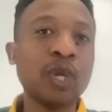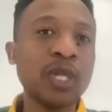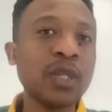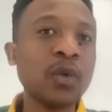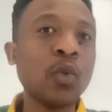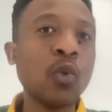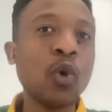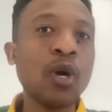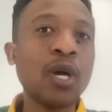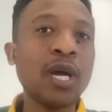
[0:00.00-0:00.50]
what
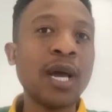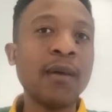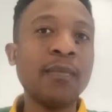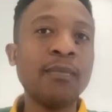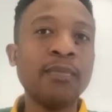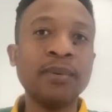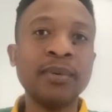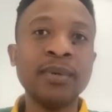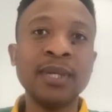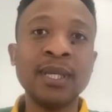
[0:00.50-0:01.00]
the World
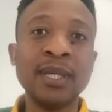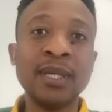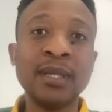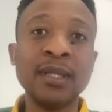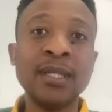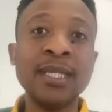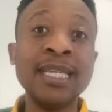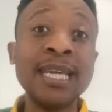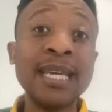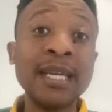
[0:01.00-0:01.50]
Cup
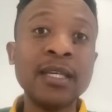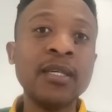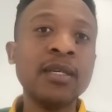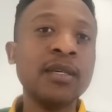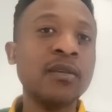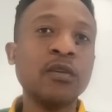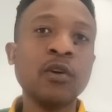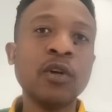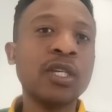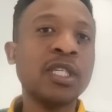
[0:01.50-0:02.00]
did,
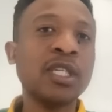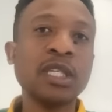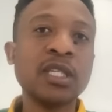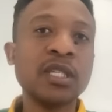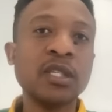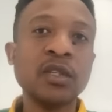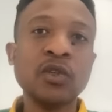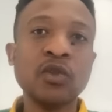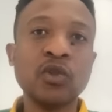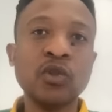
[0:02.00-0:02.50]
not
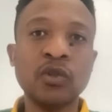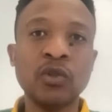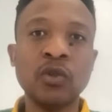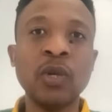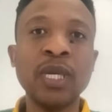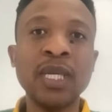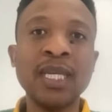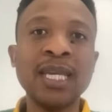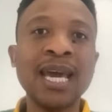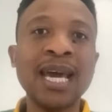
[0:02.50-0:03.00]
just in
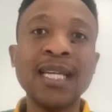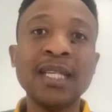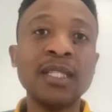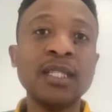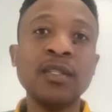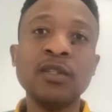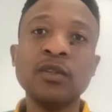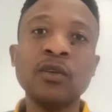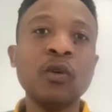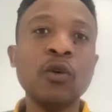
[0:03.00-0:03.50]

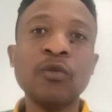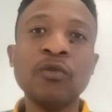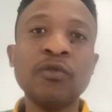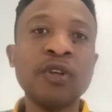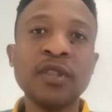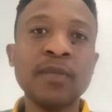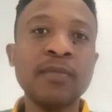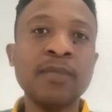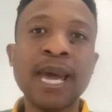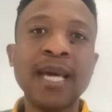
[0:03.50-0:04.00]
2019, go
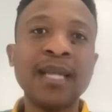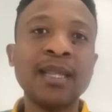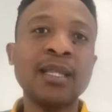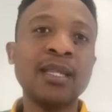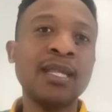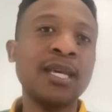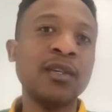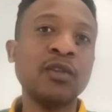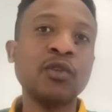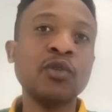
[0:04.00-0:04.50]
further back
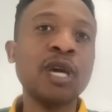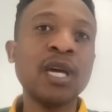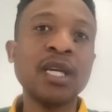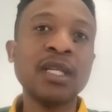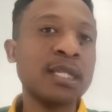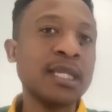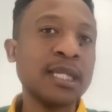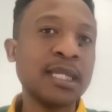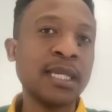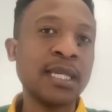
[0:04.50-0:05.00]
than that,
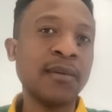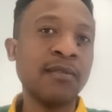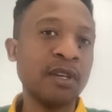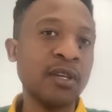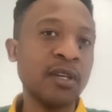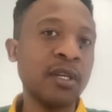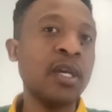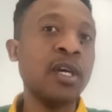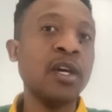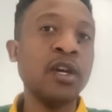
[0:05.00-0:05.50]

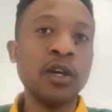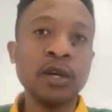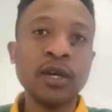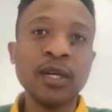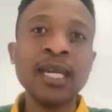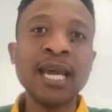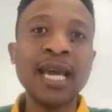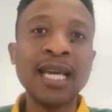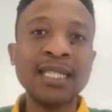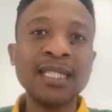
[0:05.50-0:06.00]
2007,
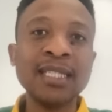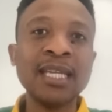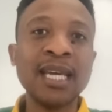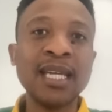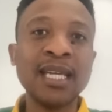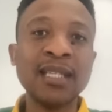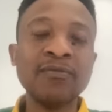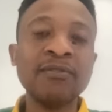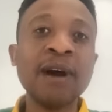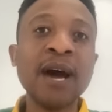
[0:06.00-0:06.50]

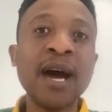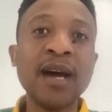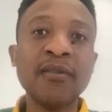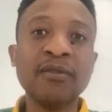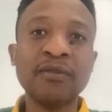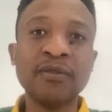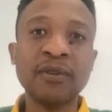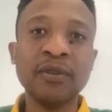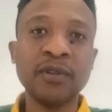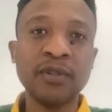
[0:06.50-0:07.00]

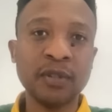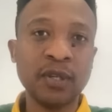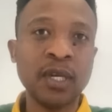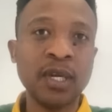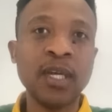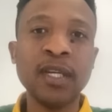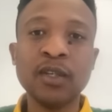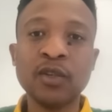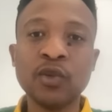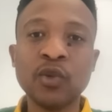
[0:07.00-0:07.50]
1995,
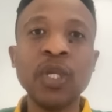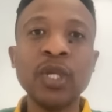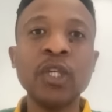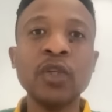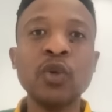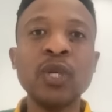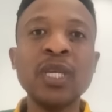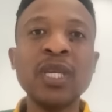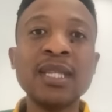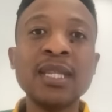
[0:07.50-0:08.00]
uh,
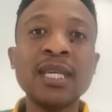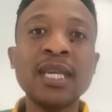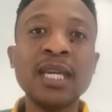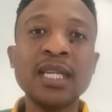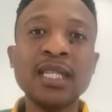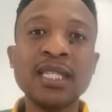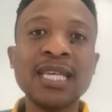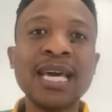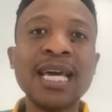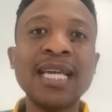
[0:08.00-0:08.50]

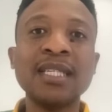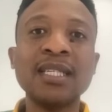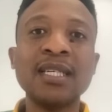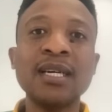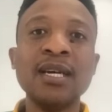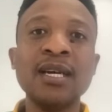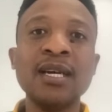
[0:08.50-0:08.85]
2023 is that